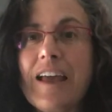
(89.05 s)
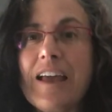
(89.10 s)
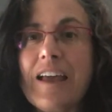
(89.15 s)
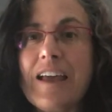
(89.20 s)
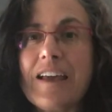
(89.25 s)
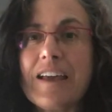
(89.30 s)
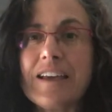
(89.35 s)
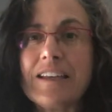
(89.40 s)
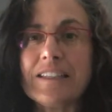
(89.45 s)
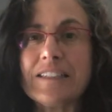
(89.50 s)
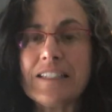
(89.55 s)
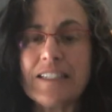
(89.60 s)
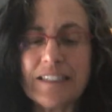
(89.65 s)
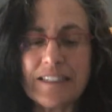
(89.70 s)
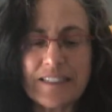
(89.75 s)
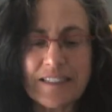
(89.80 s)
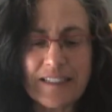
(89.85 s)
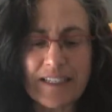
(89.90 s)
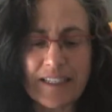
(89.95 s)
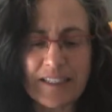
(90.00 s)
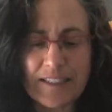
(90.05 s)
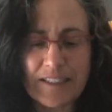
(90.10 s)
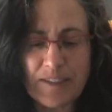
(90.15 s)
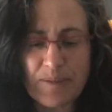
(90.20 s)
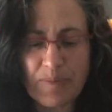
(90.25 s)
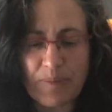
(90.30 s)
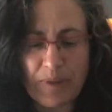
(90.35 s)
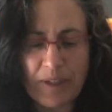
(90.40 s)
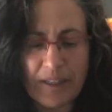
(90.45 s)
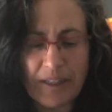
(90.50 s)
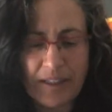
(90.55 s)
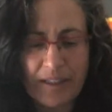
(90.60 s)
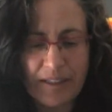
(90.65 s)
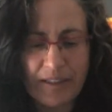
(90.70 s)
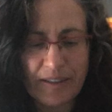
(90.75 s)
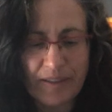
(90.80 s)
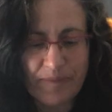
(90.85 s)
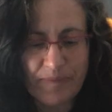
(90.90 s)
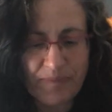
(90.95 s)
and he sent me